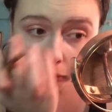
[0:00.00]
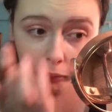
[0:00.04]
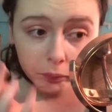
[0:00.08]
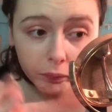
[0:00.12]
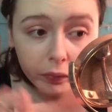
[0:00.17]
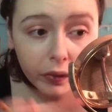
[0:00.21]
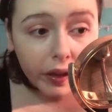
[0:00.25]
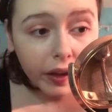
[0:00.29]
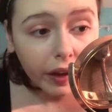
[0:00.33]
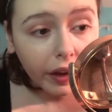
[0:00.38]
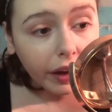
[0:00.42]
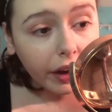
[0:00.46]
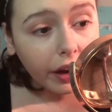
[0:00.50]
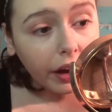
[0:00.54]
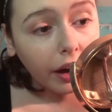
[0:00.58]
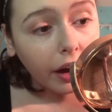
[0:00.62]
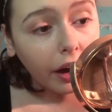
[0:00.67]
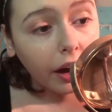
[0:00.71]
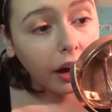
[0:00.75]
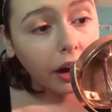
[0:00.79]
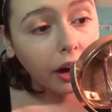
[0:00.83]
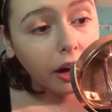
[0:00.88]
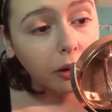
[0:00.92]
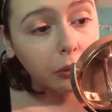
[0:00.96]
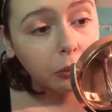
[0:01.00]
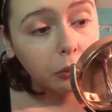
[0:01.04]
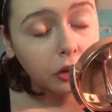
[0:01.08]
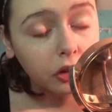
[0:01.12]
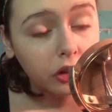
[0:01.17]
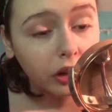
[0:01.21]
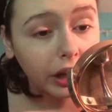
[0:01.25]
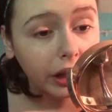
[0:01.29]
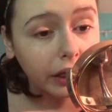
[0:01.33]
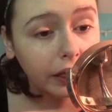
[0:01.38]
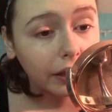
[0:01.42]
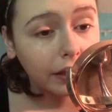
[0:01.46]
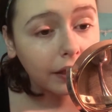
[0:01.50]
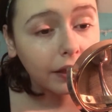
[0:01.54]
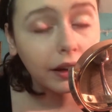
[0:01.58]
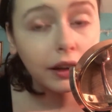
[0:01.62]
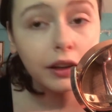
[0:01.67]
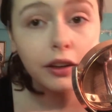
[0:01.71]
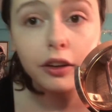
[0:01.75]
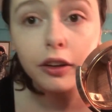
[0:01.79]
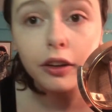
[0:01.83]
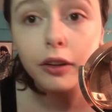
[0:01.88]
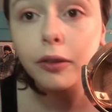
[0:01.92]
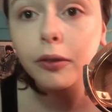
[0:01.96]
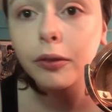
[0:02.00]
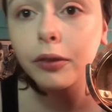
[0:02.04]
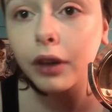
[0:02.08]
which I think they do,